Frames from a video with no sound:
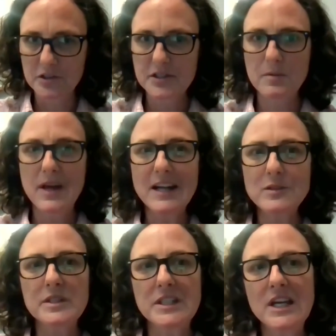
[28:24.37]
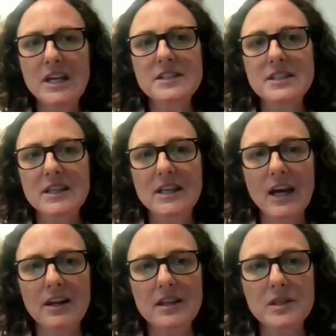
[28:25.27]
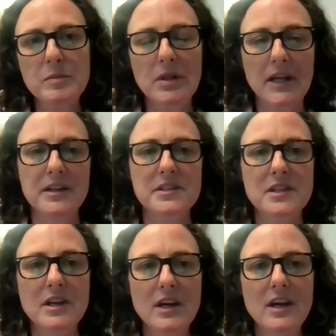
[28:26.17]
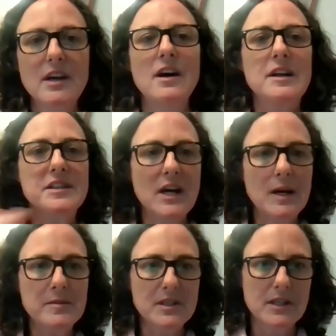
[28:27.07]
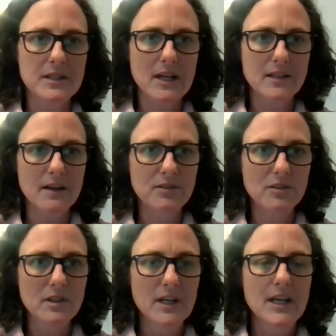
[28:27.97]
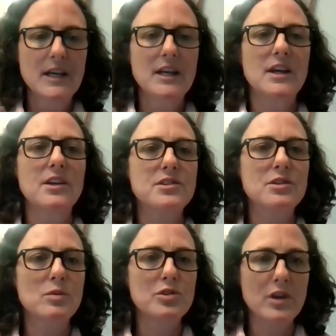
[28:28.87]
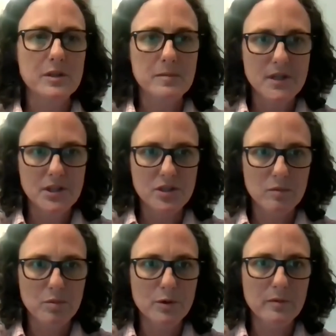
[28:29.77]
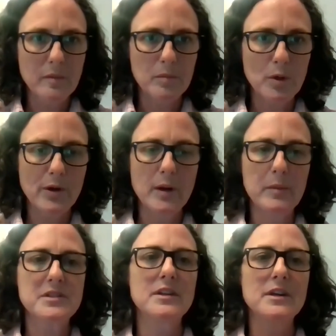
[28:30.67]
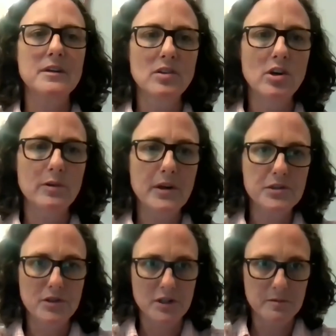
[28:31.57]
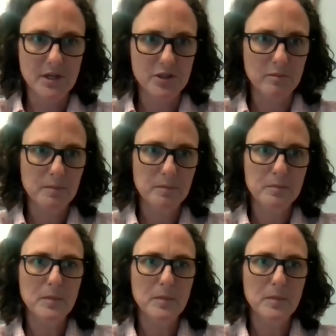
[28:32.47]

So that's what's key, is to get these plans adopted at that level into transportation improvement program, into the long range transportation